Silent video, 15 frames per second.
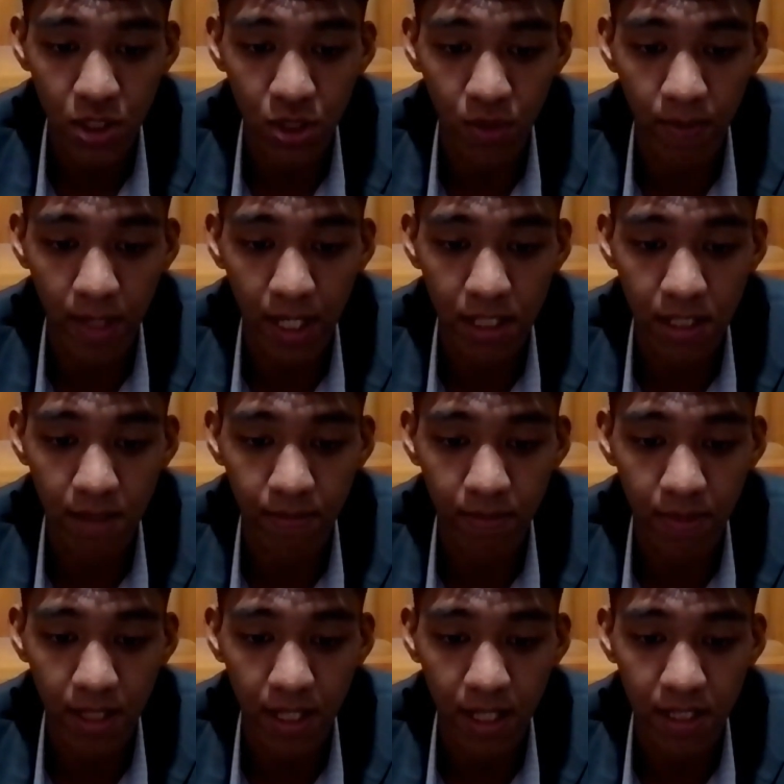to make them
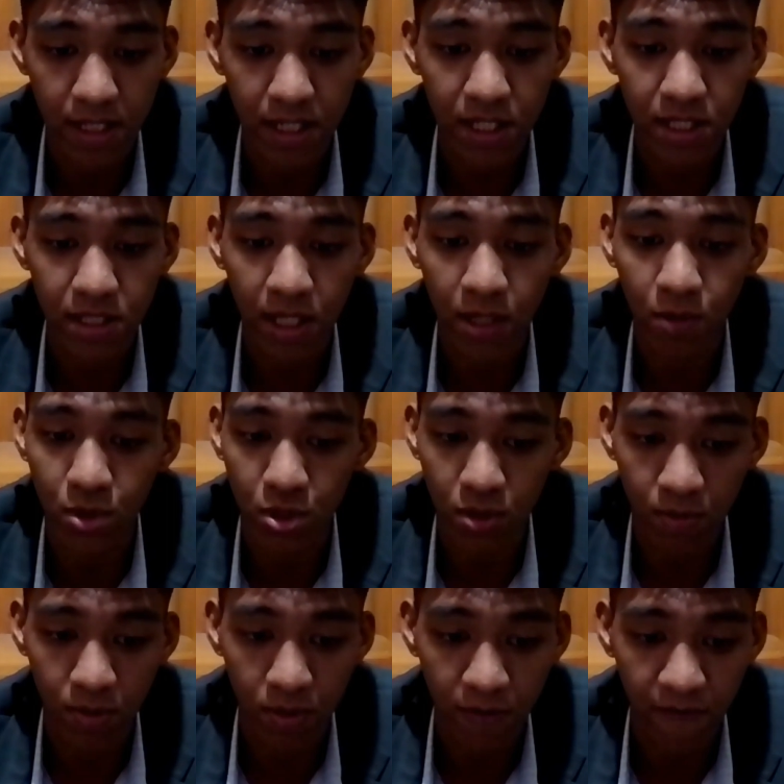
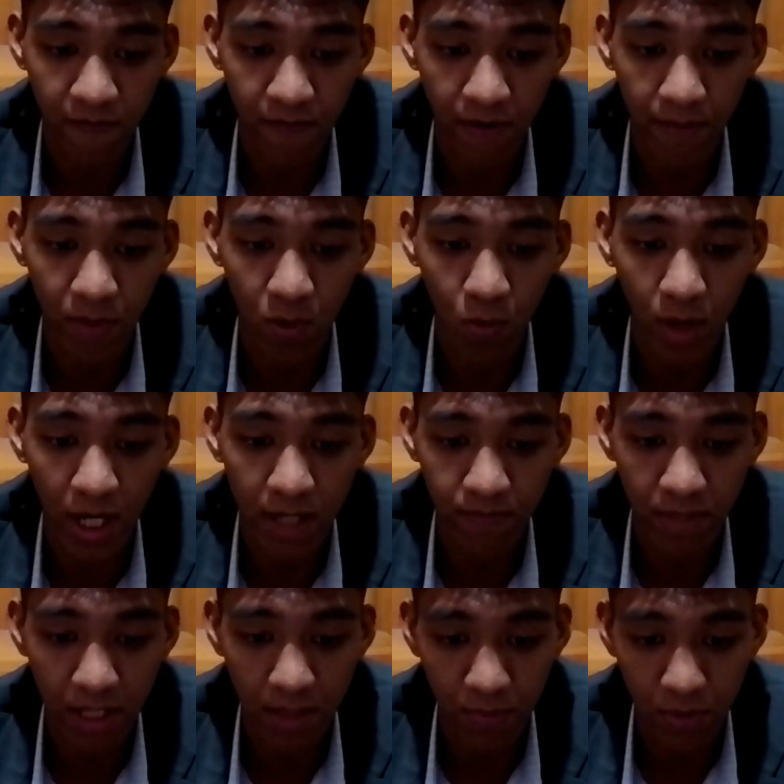indistinguishable from the white
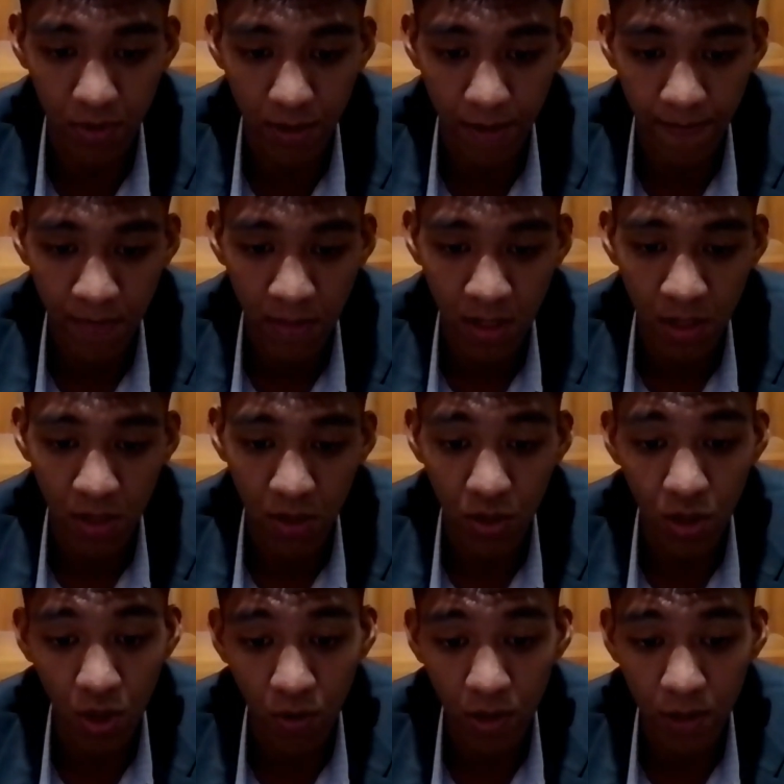people,
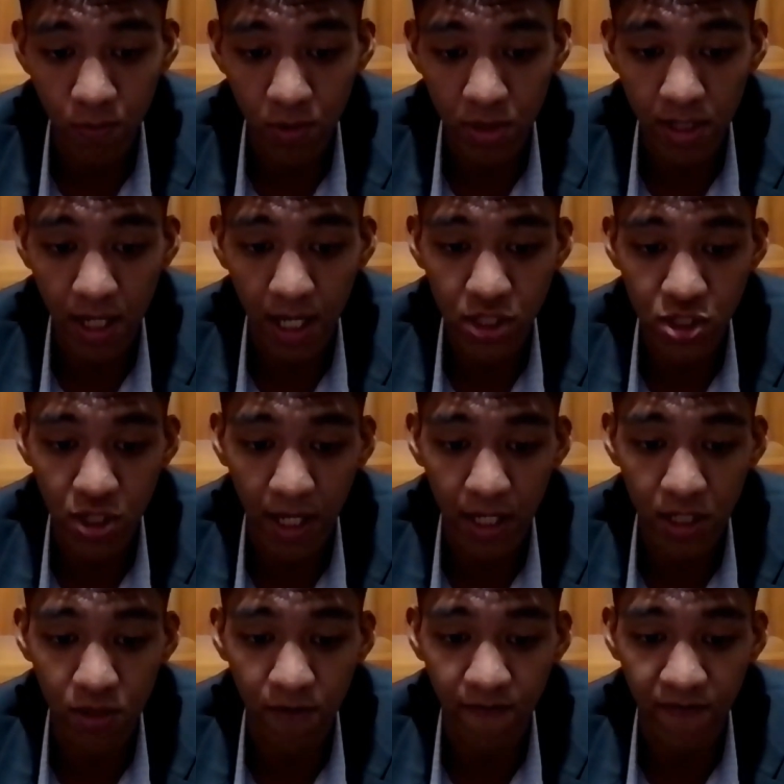though it will not
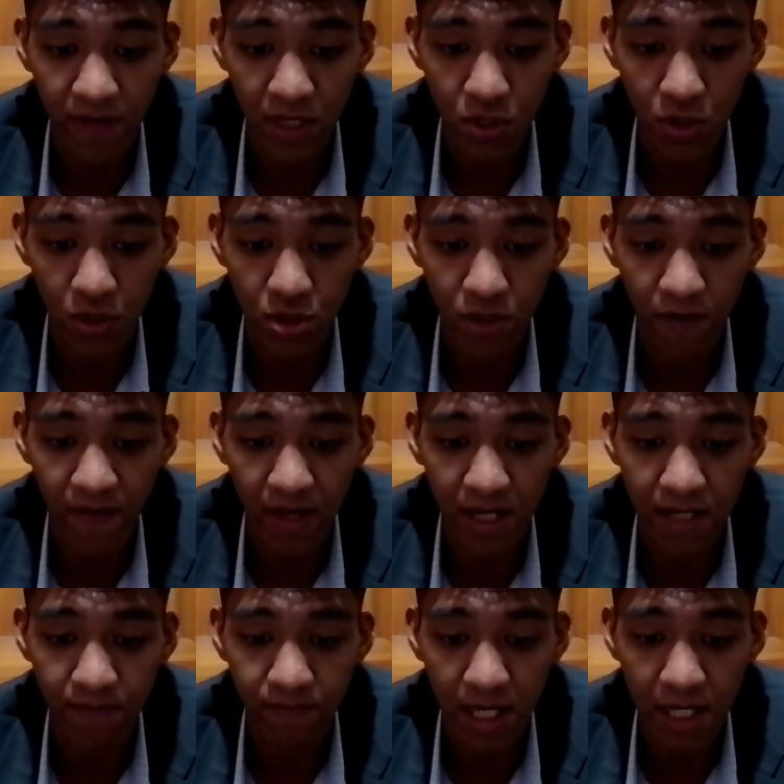change the features of
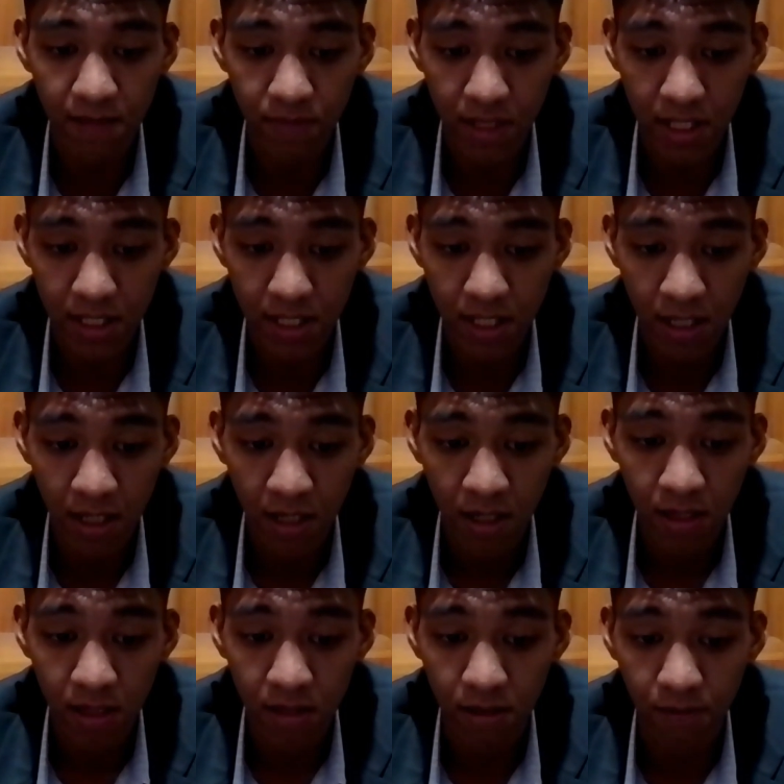any babies
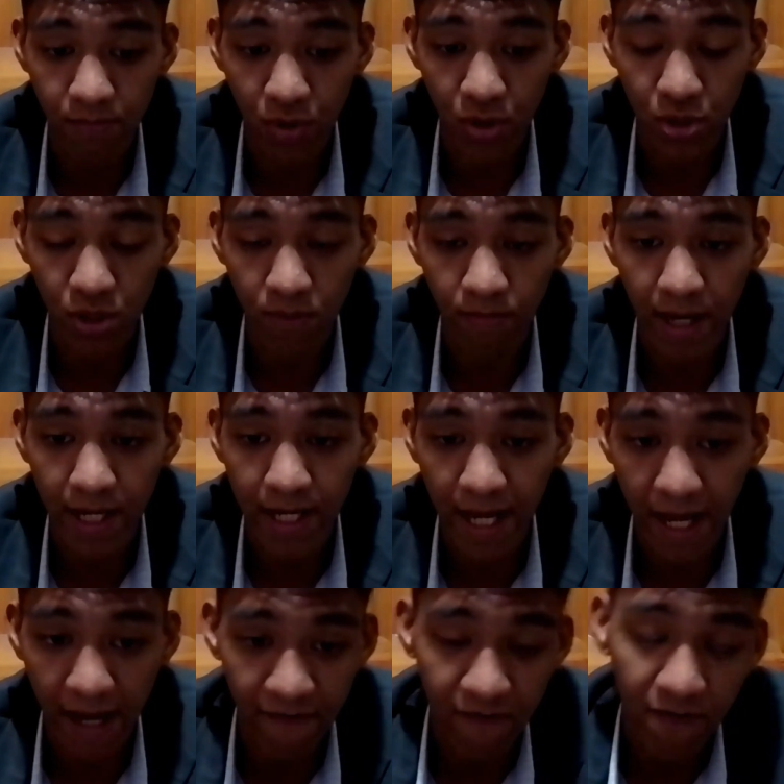the person might
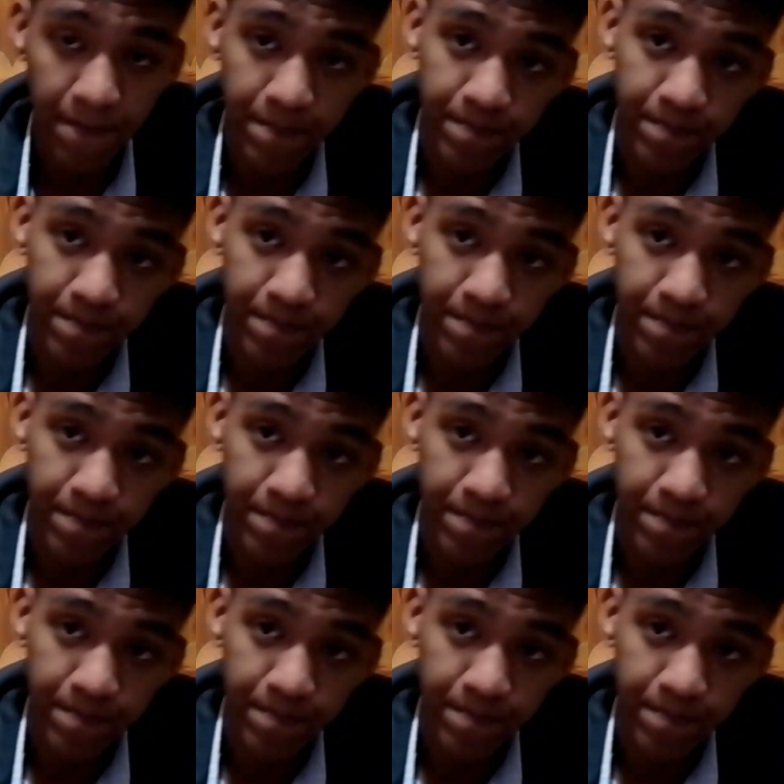have.